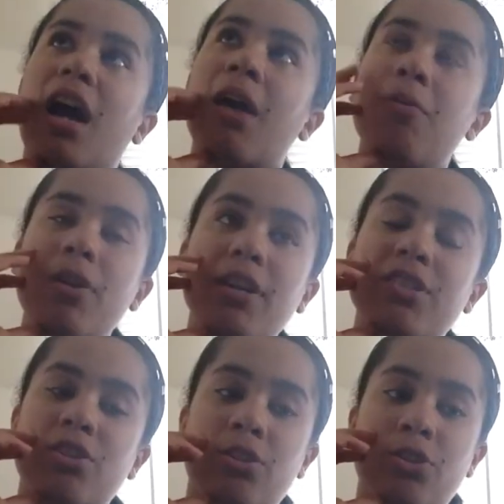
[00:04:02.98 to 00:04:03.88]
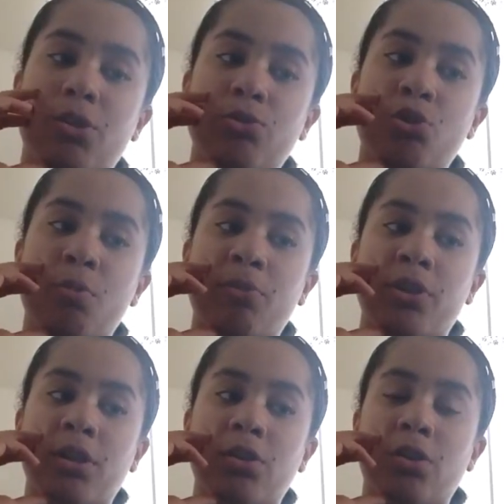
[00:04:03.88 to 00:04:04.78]
I want to get to know
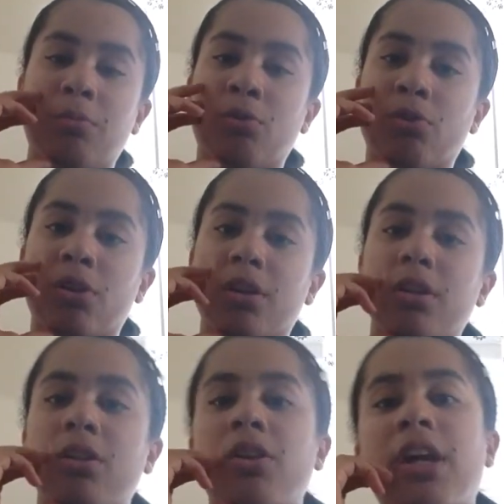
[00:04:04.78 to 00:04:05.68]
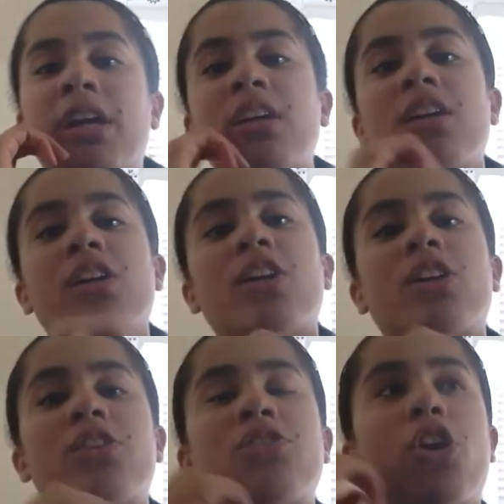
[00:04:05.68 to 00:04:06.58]
Tomori a little more, okay?
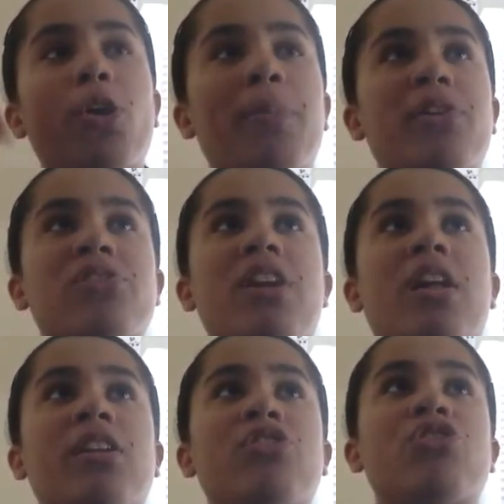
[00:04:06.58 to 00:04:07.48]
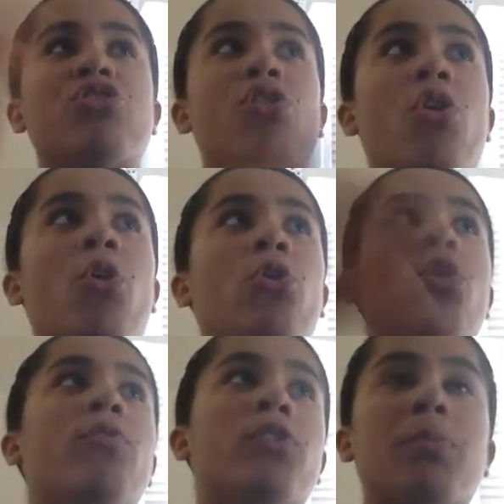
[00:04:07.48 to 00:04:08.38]
Because her personality is just
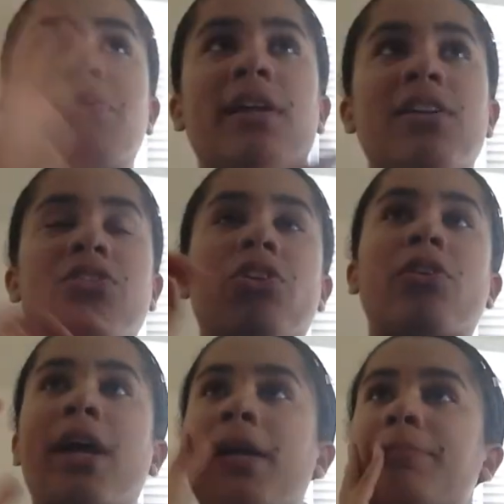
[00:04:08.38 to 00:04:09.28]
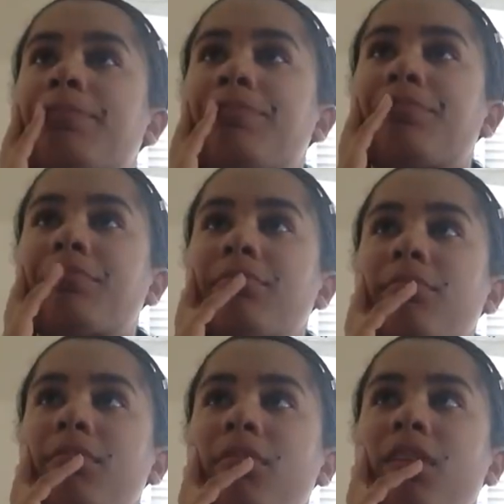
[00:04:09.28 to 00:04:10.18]
all over the place, alright?
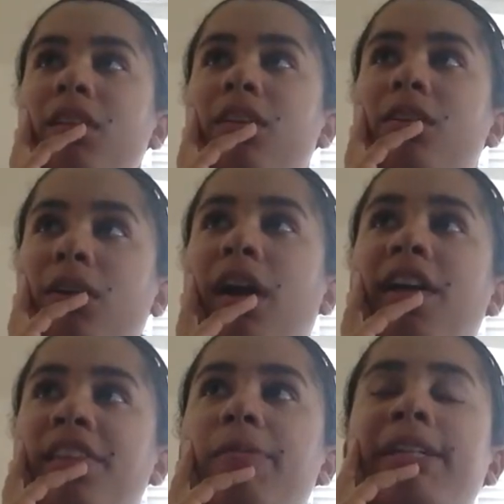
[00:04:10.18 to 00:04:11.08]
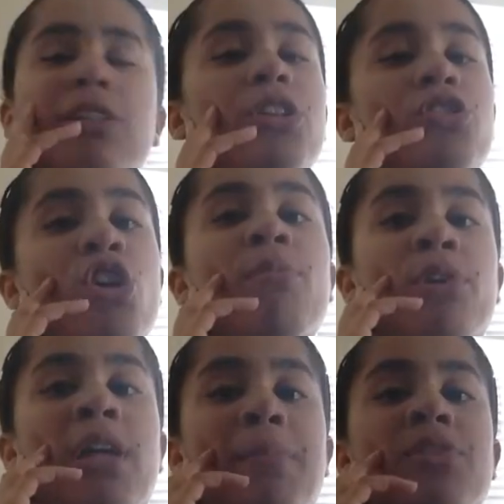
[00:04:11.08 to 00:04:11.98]
I think we need a good
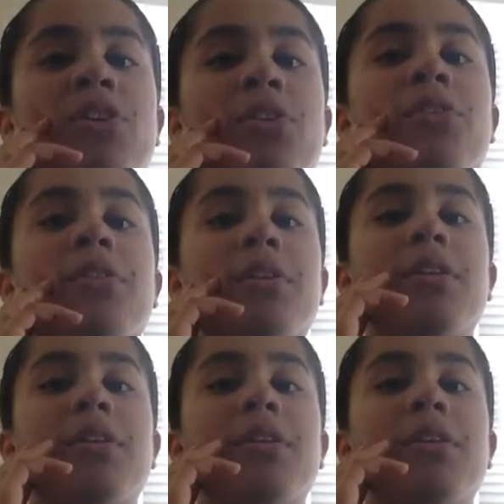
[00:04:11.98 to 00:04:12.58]
Tomori episode.